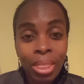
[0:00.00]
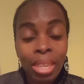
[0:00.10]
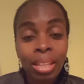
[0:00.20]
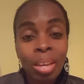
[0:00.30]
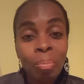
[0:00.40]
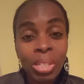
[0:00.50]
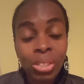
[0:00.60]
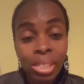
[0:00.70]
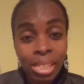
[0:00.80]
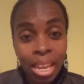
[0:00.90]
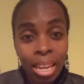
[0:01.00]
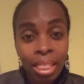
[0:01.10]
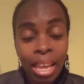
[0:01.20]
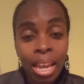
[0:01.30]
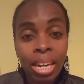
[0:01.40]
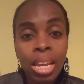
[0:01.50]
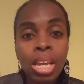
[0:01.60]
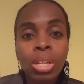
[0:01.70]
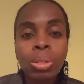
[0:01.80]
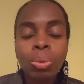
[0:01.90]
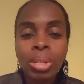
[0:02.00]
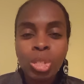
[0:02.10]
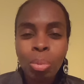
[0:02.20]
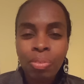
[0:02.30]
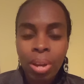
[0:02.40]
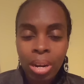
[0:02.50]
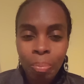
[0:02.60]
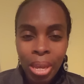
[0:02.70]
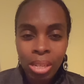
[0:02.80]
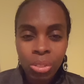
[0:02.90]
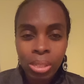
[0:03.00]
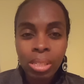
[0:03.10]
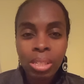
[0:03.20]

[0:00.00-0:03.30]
Now, let me just say that you need to be very patient